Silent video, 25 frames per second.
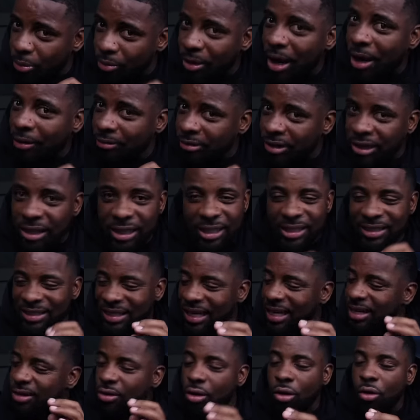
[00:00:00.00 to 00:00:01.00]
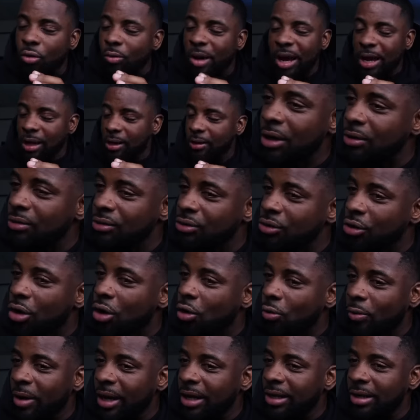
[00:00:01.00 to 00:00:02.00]
around the there ain't no way. There's
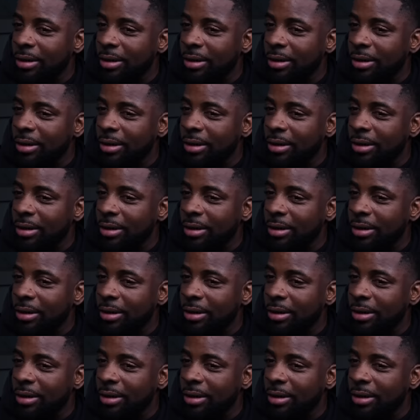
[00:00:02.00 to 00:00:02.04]
no way.